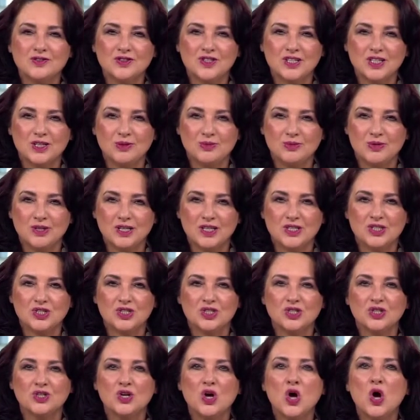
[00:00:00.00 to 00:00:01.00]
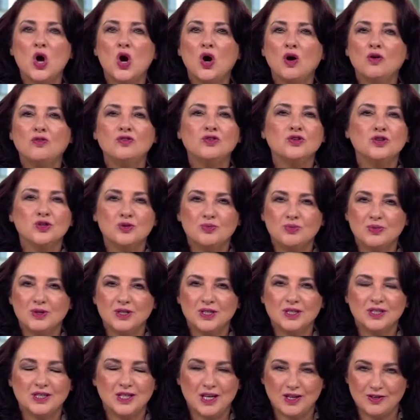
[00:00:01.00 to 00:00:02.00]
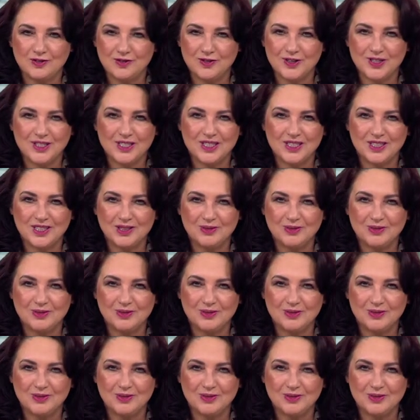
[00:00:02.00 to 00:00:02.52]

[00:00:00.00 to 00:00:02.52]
celebration of European Diversity